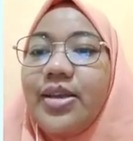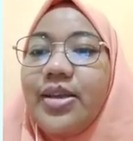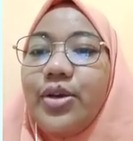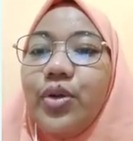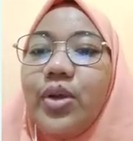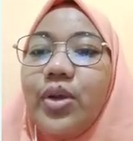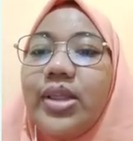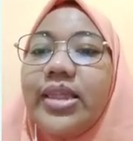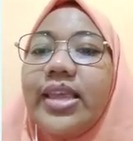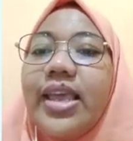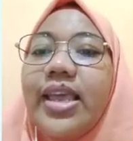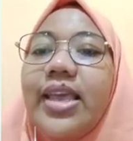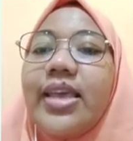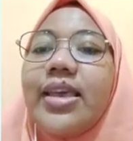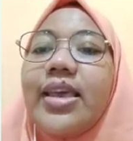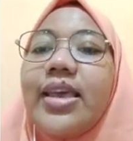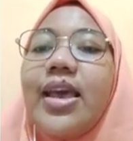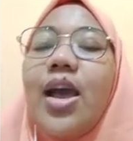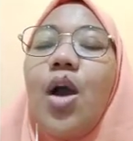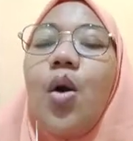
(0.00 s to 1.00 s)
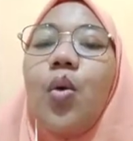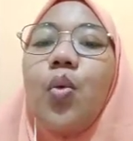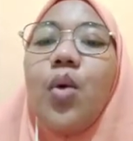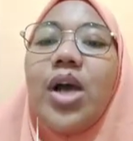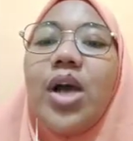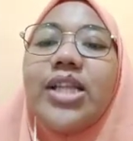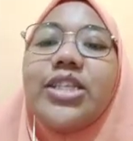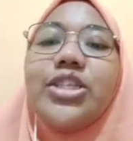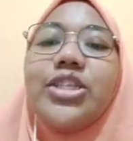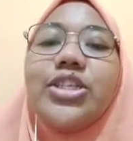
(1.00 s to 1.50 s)
Do you think
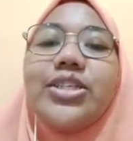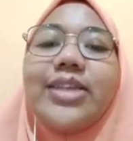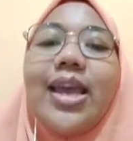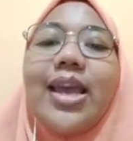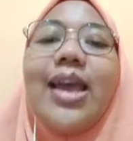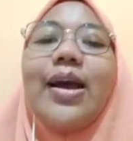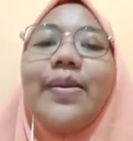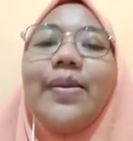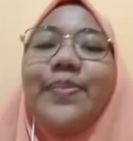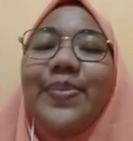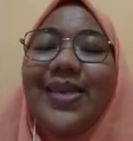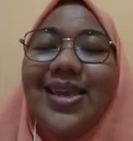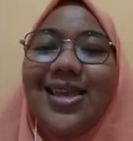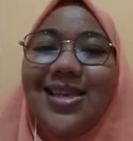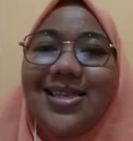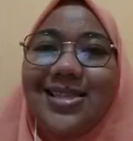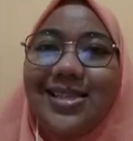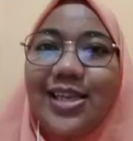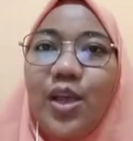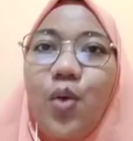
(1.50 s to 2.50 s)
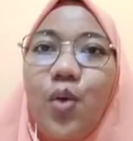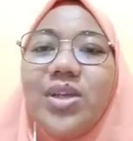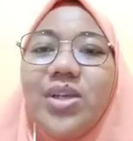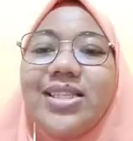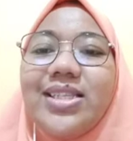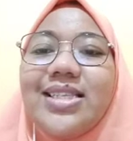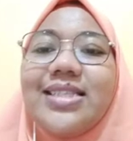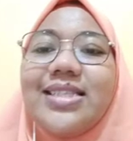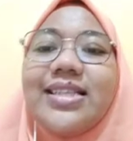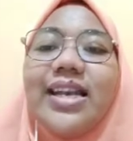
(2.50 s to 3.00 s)
what shape is it? What
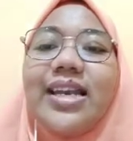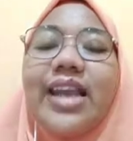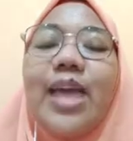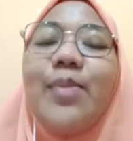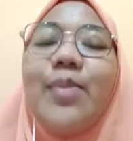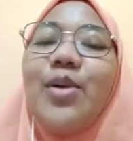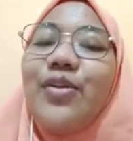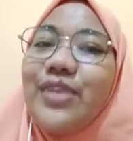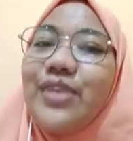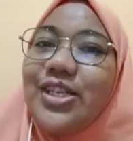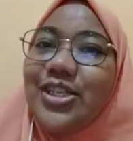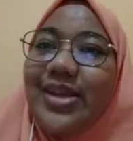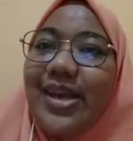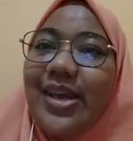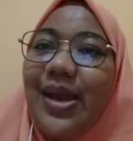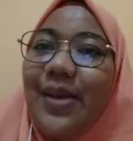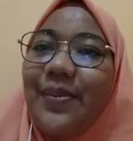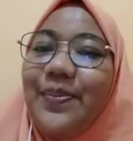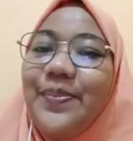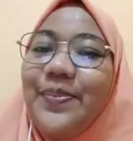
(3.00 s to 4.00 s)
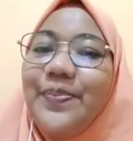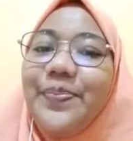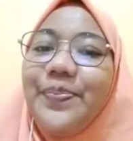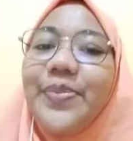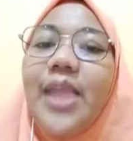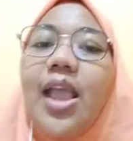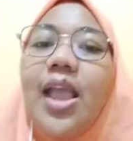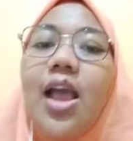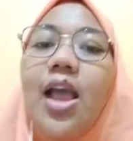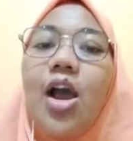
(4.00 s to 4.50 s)
is the name of the shape?
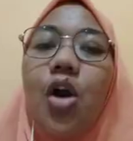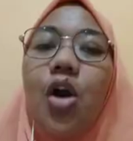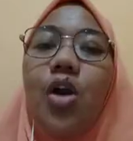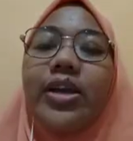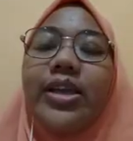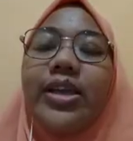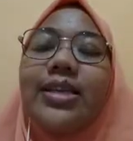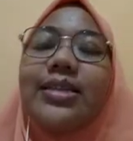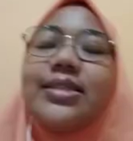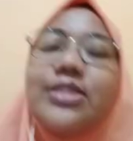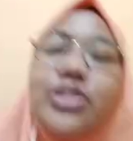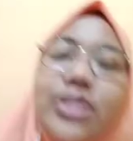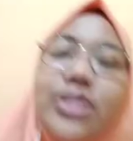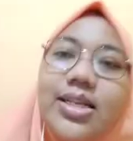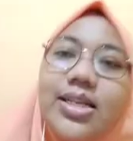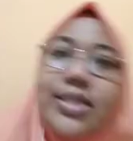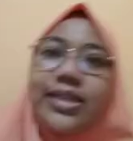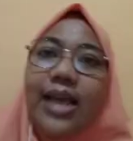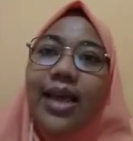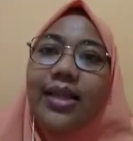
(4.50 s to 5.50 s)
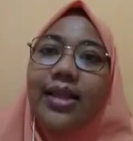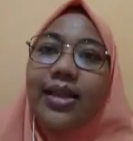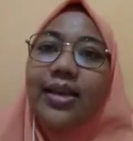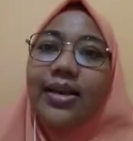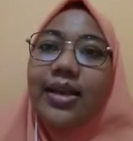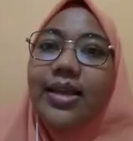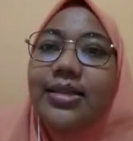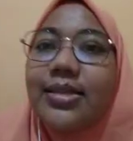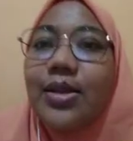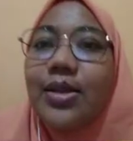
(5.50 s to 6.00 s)
Okay, students, I think
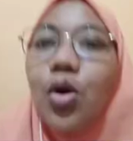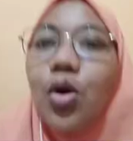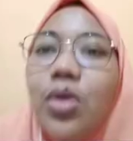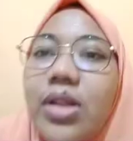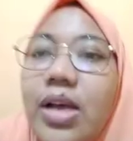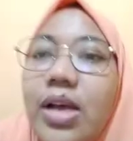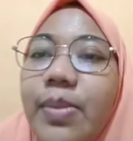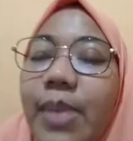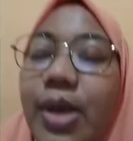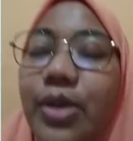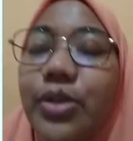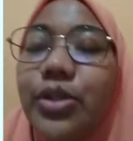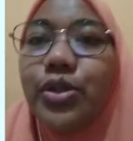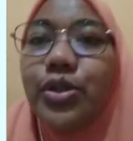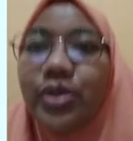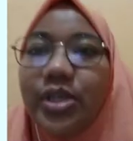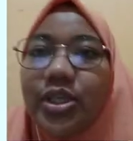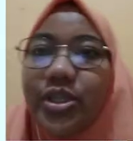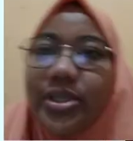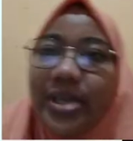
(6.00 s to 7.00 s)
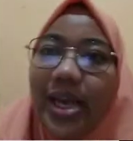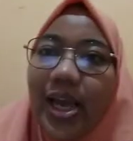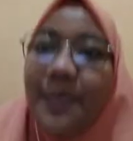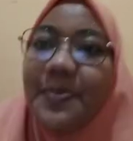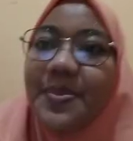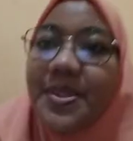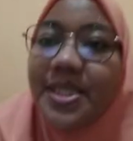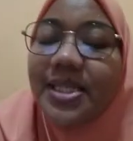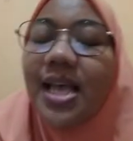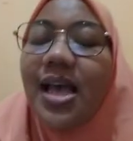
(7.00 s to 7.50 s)
that's all about 2D
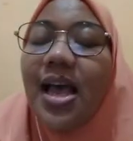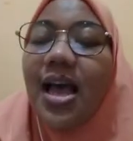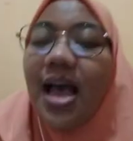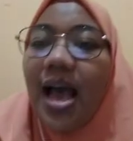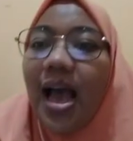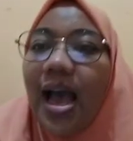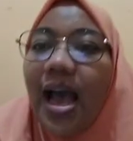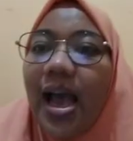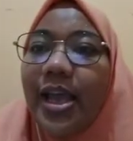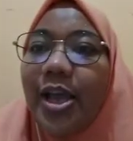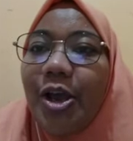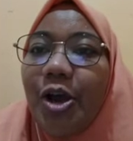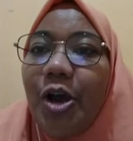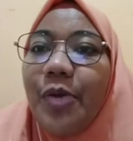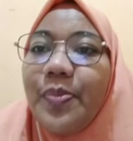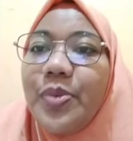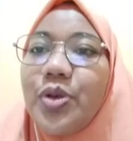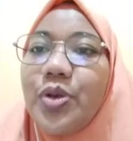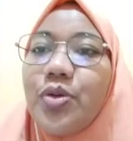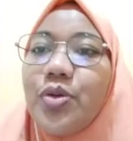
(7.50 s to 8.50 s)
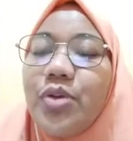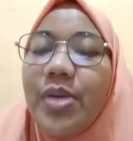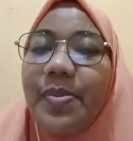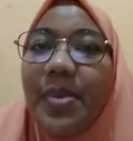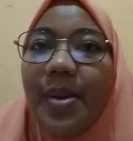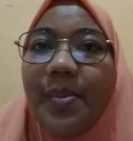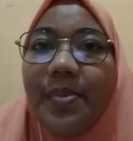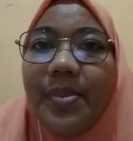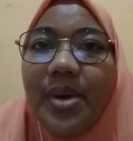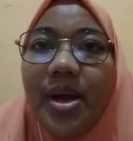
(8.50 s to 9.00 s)
shapes. I hope you
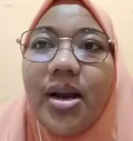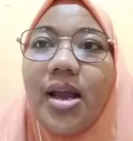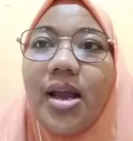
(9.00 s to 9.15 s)
remember